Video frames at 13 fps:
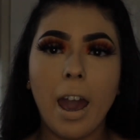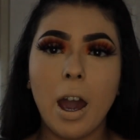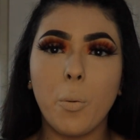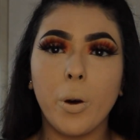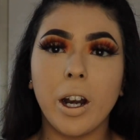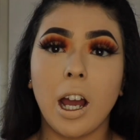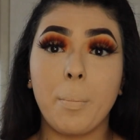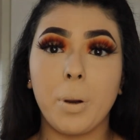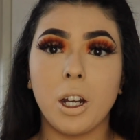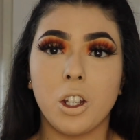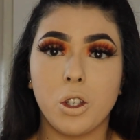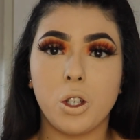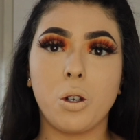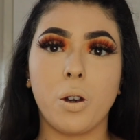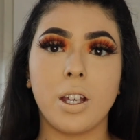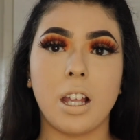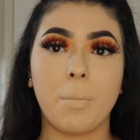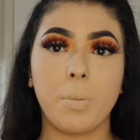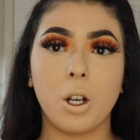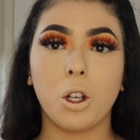And what I'm gonna do is
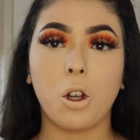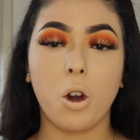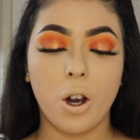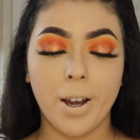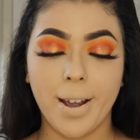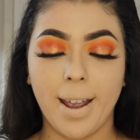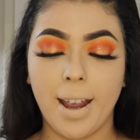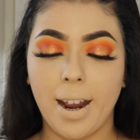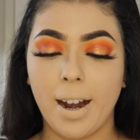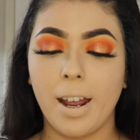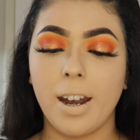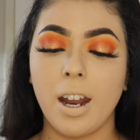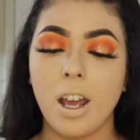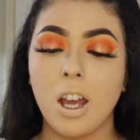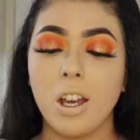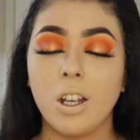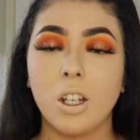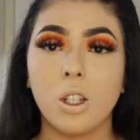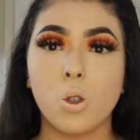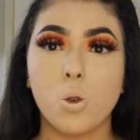I'm gonna go ahead and
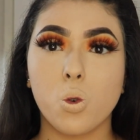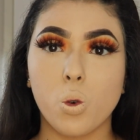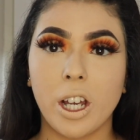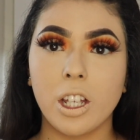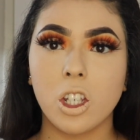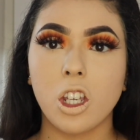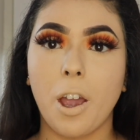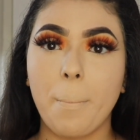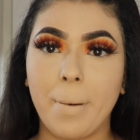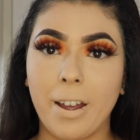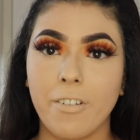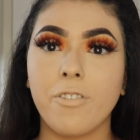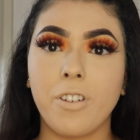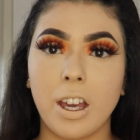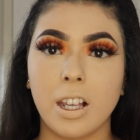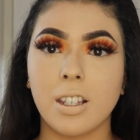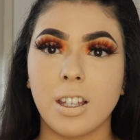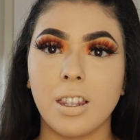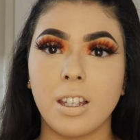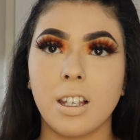drench my
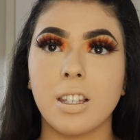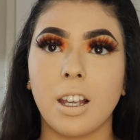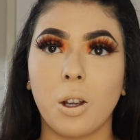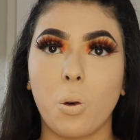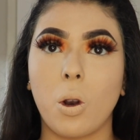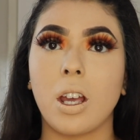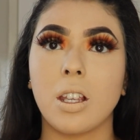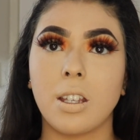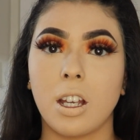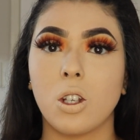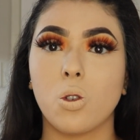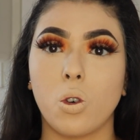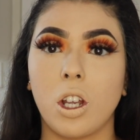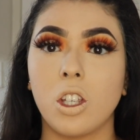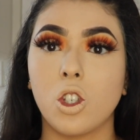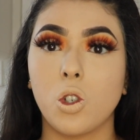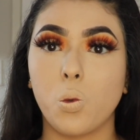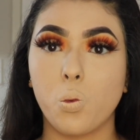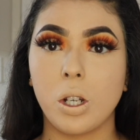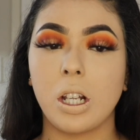face in this. Like when I say drench,
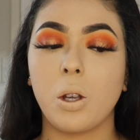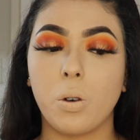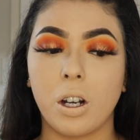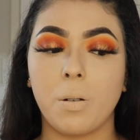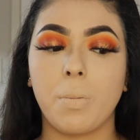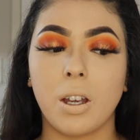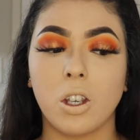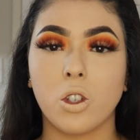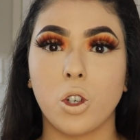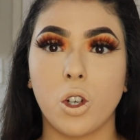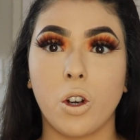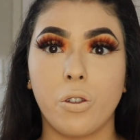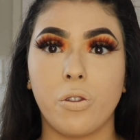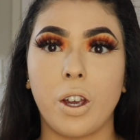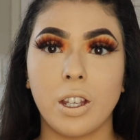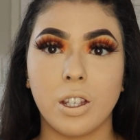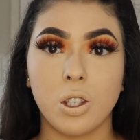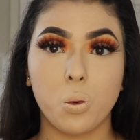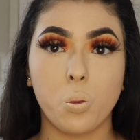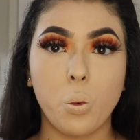you really want to make sure your
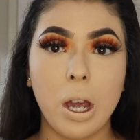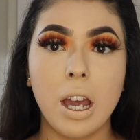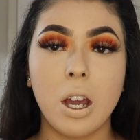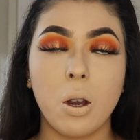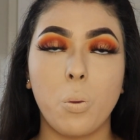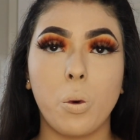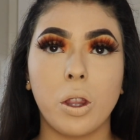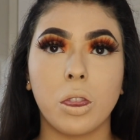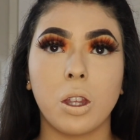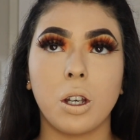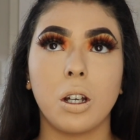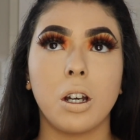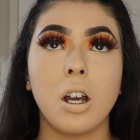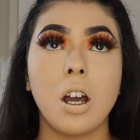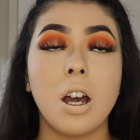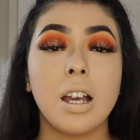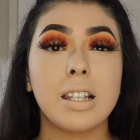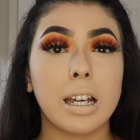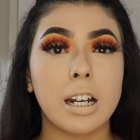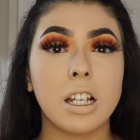face is wet with the
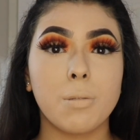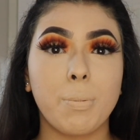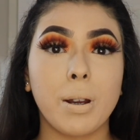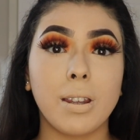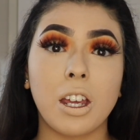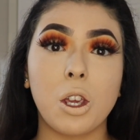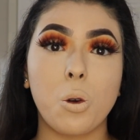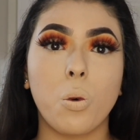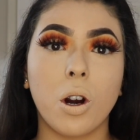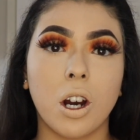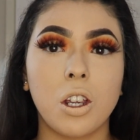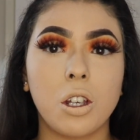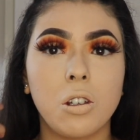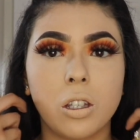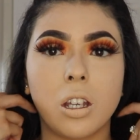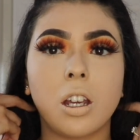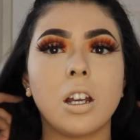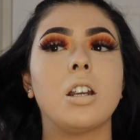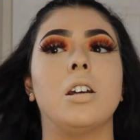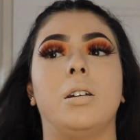setting spray that you are
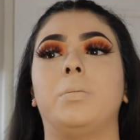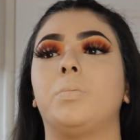using.